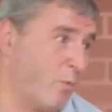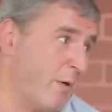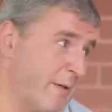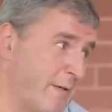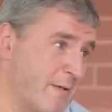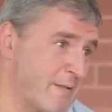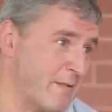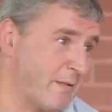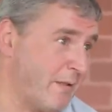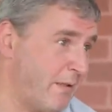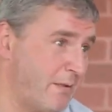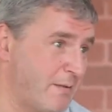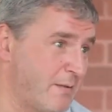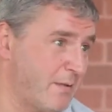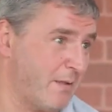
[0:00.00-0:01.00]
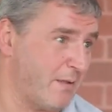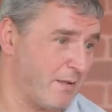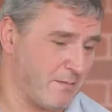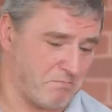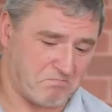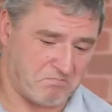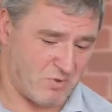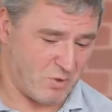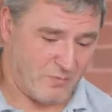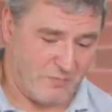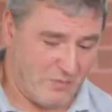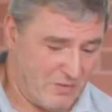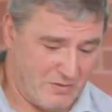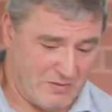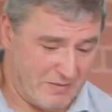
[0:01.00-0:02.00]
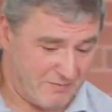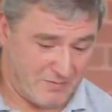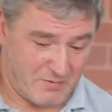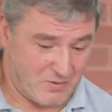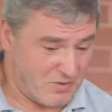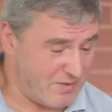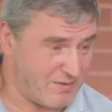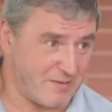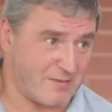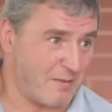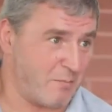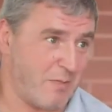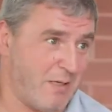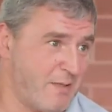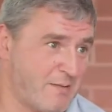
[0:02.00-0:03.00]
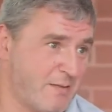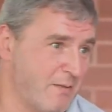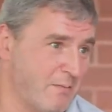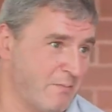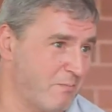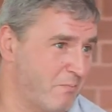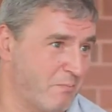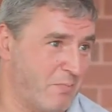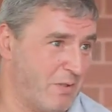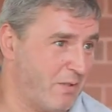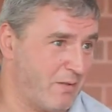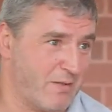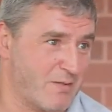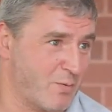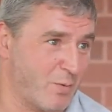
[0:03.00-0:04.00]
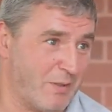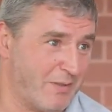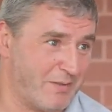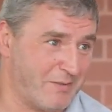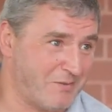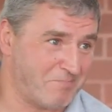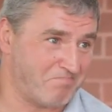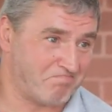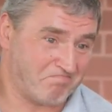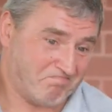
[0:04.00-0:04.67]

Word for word: Wendy's lead, and so far love it. Cheese is amazing. Yeah. Here as well.